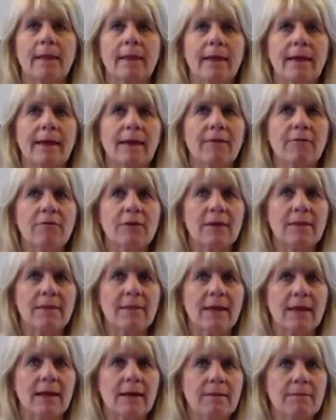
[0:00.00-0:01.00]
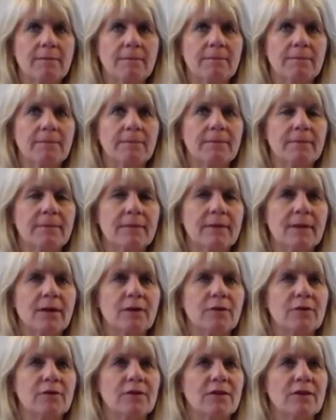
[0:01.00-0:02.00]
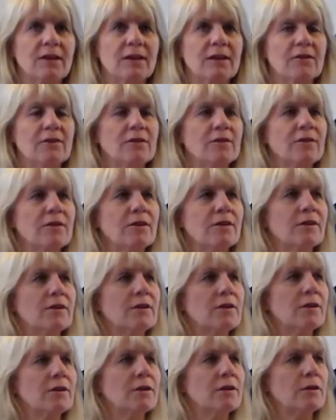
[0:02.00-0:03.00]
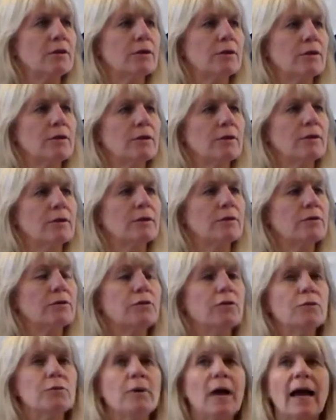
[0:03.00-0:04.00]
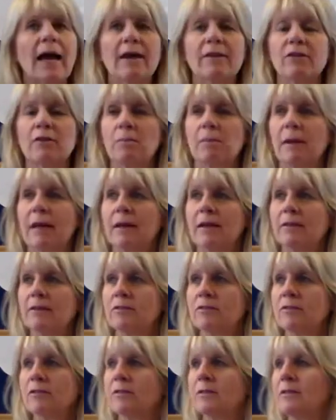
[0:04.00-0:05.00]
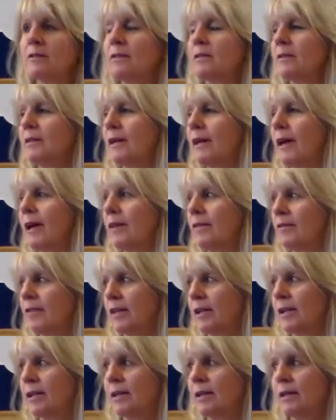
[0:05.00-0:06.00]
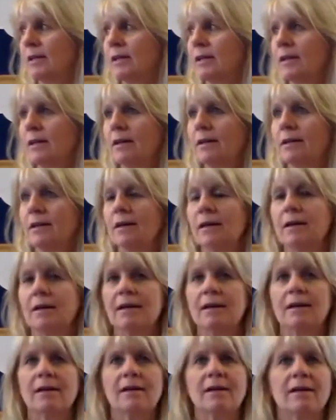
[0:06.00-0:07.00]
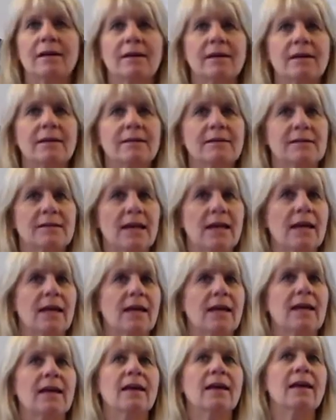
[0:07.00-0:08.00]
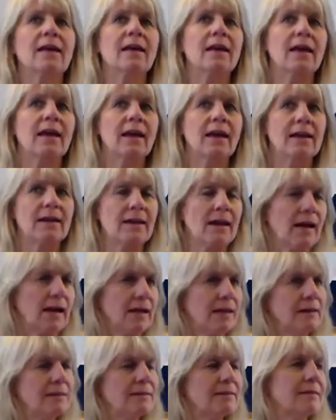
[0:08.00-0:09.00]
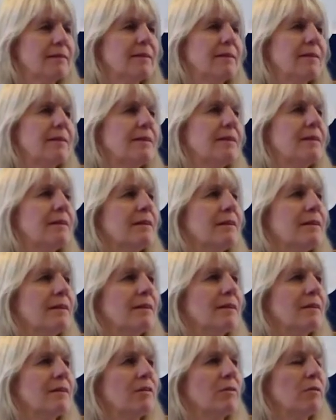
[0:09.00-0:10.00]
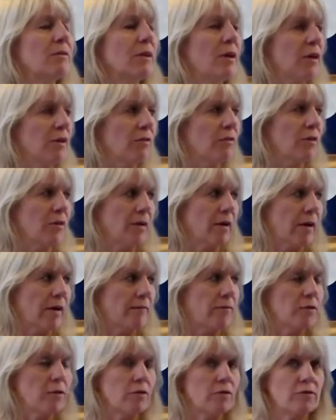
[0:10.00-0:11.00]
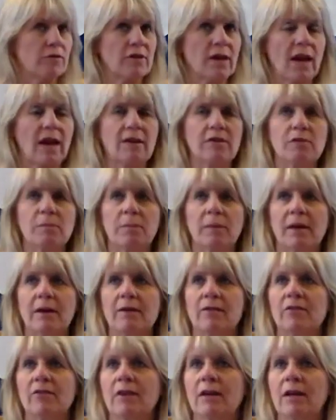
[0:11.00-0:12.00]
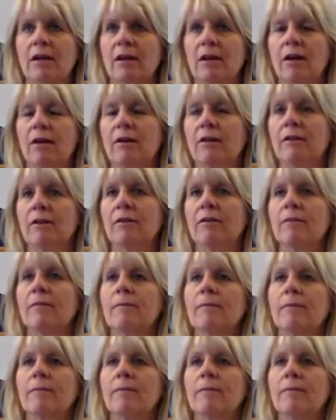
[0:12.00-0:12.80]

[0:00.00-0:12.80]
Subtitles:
Like everything, there's these two aspects, as in day and night. We also have those aspects in our